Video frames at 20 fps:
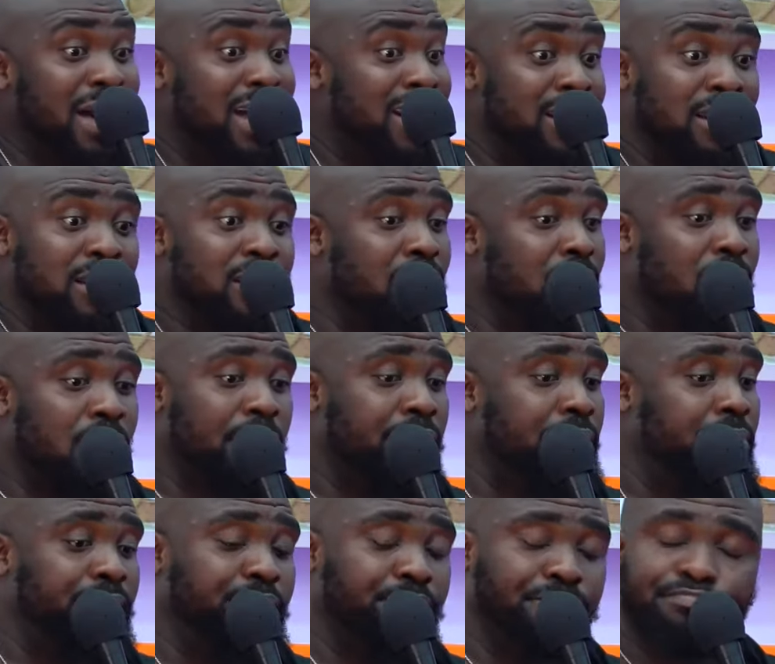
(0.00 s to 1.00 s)
to me, bro.
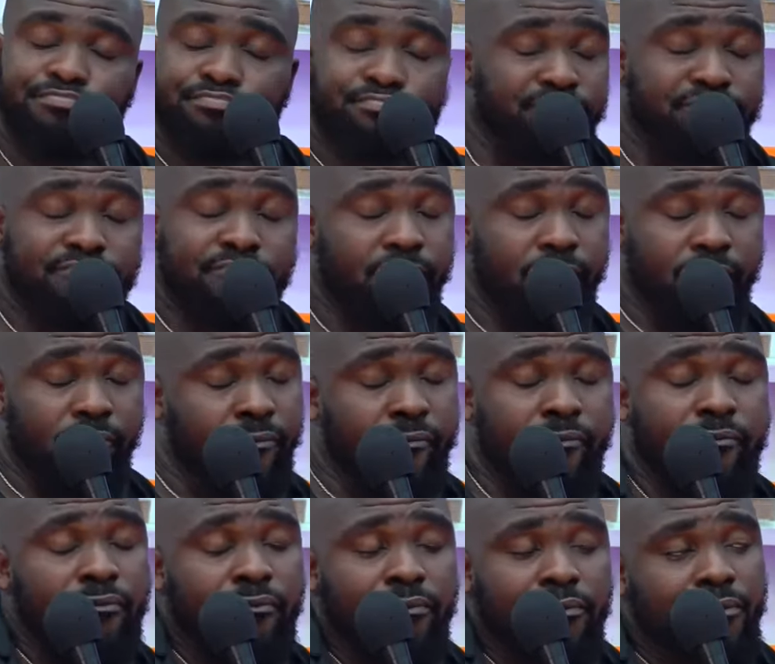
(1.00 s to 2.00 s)
Immediately, and
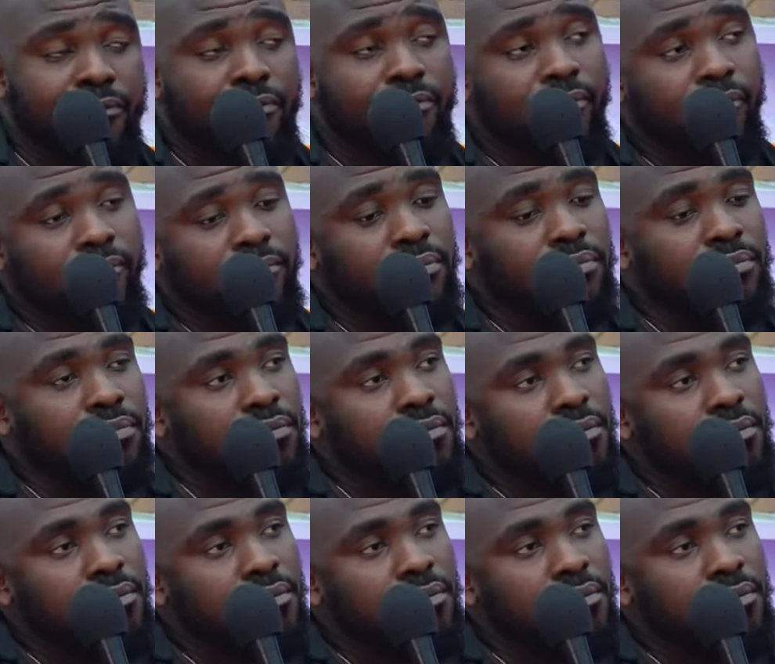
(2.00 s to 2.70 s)
immediately, I, I